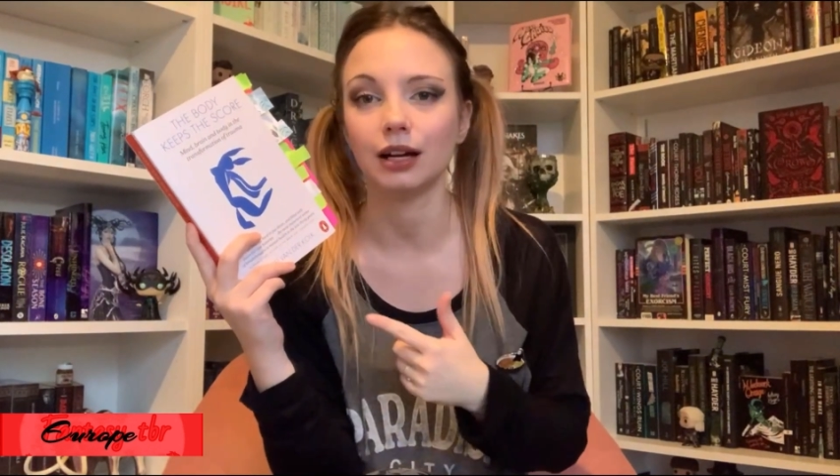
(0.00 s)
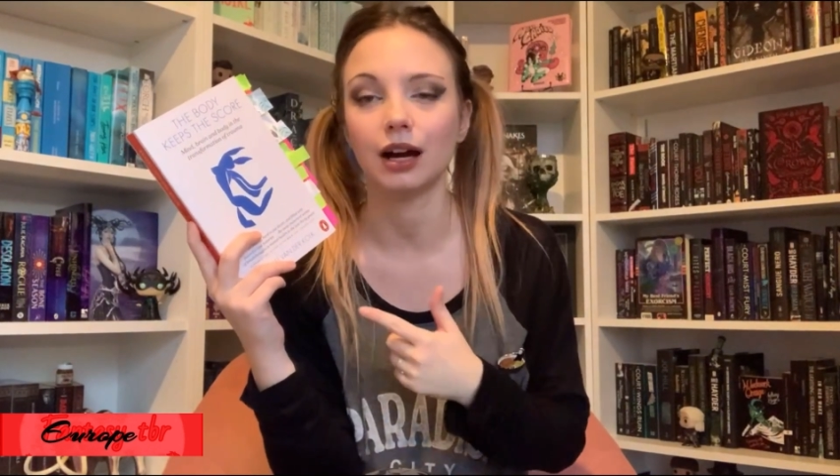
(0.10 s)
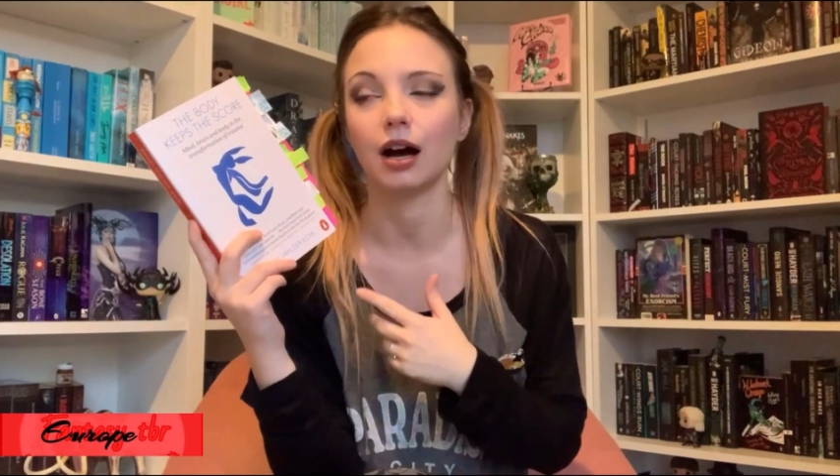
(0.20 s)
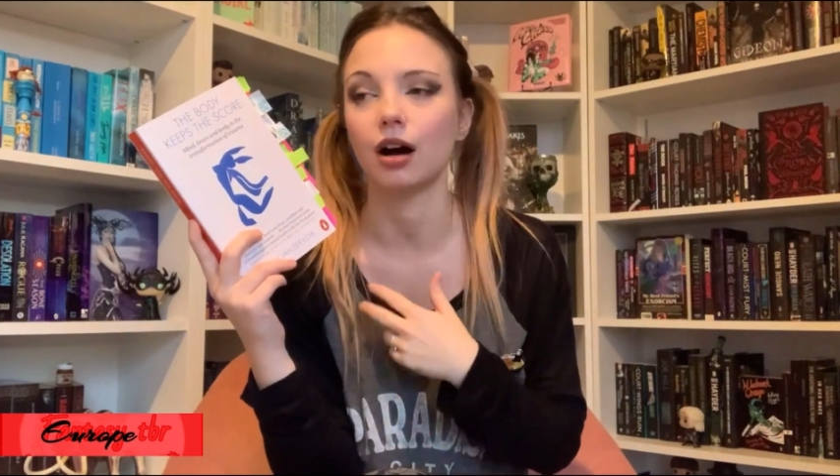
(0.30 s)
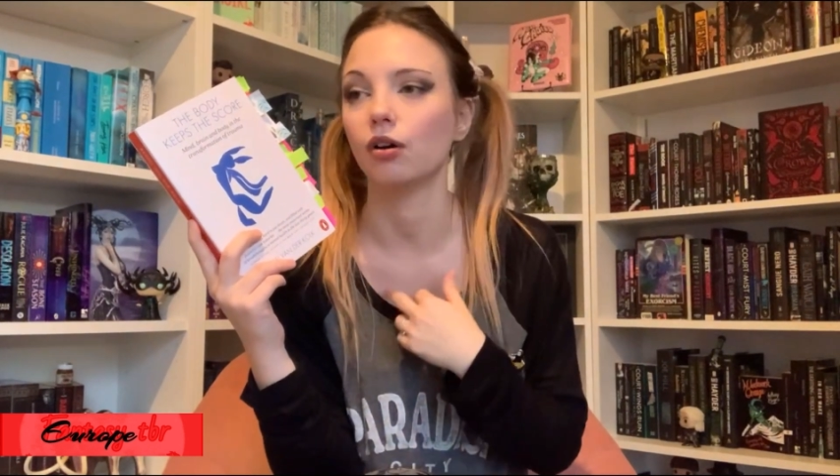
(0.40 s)

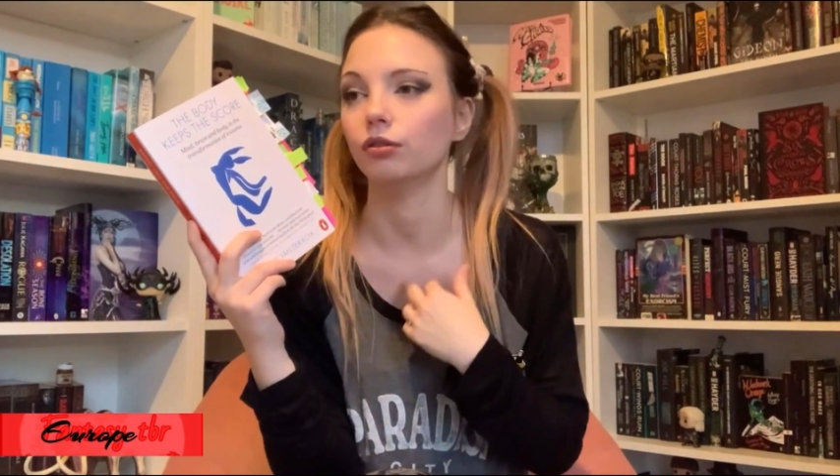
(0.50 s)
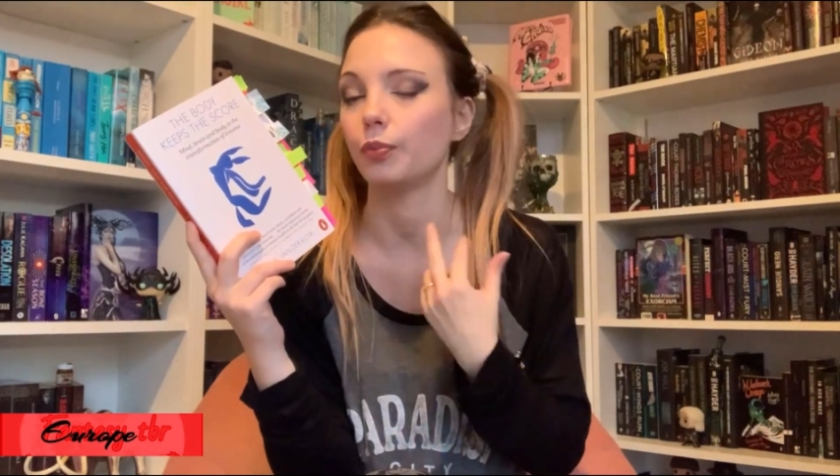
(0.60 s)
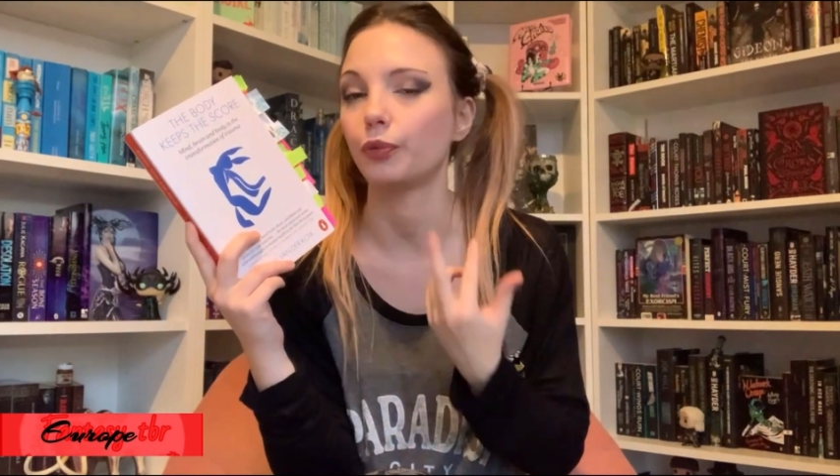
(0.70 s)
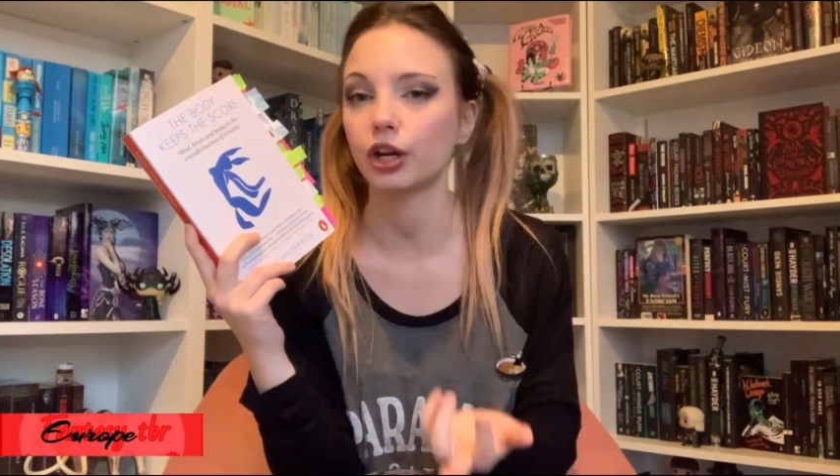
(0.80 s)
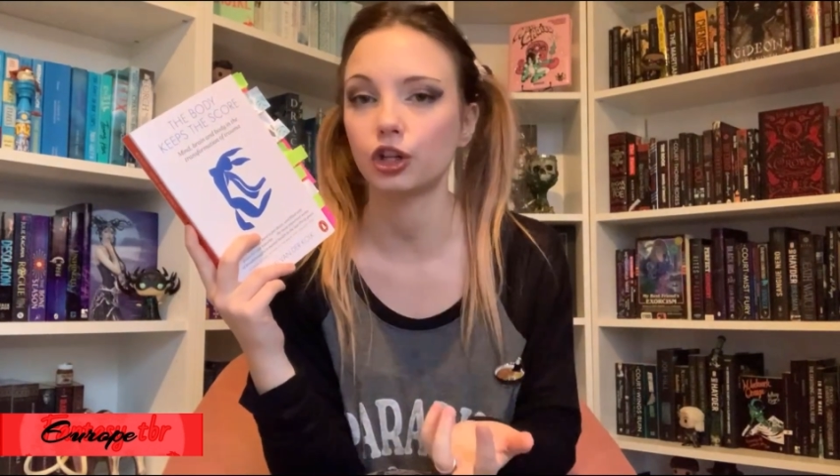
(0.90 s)
how
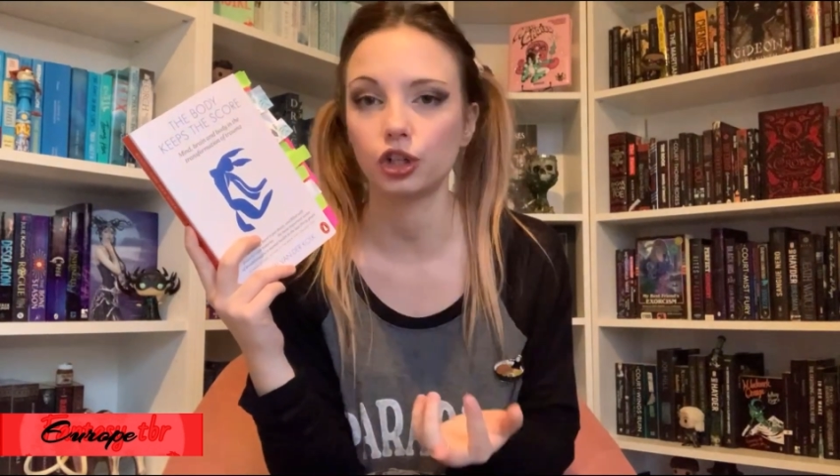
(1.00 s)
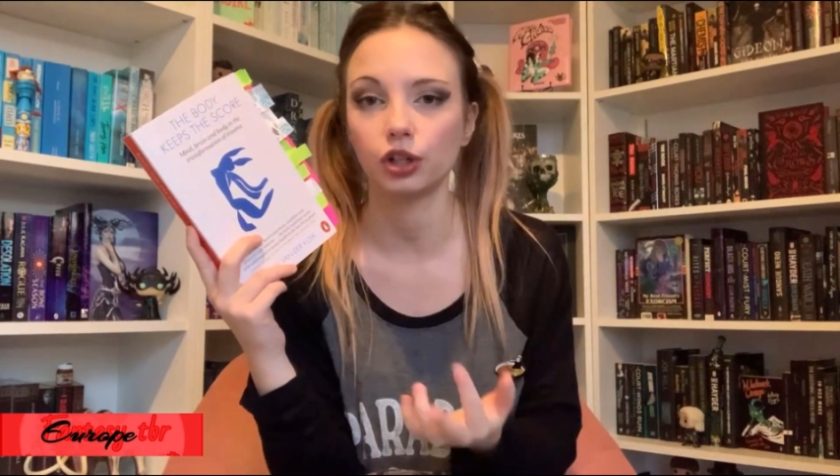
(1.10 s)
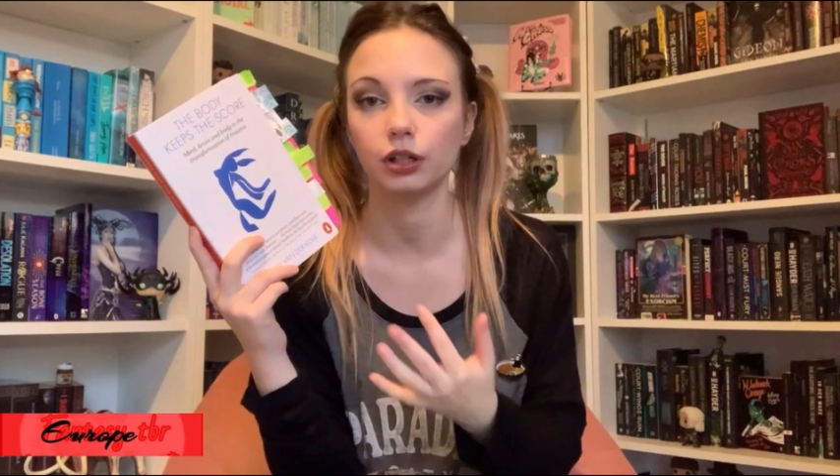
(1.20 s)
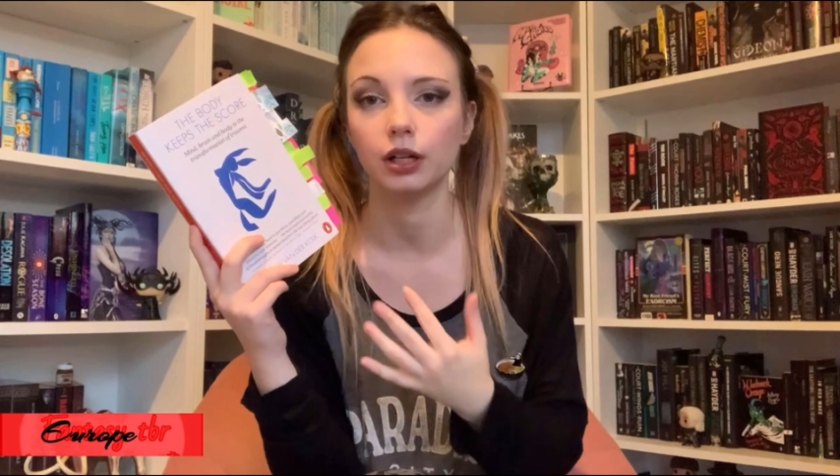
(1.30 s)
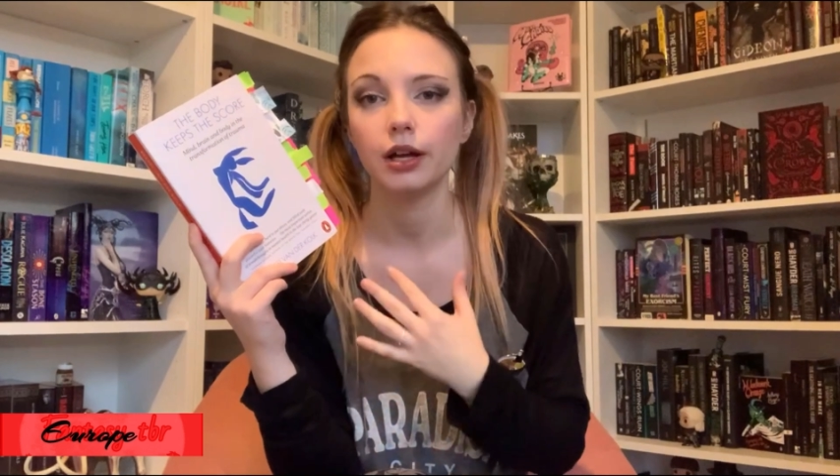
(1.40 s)

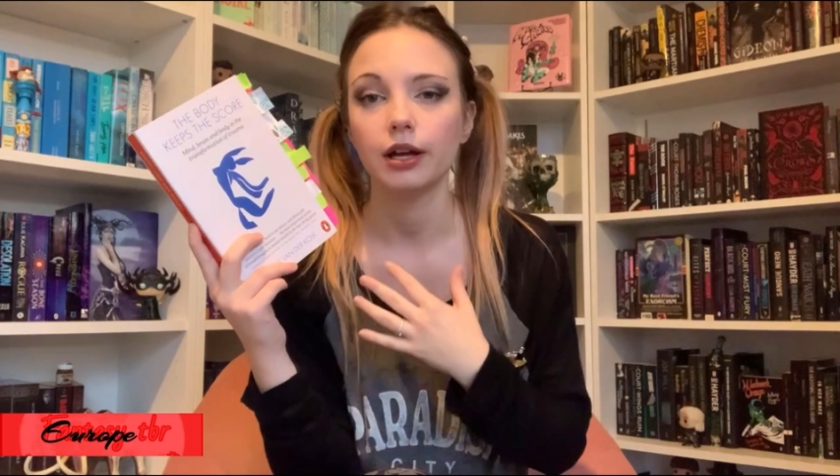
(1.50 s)
depression,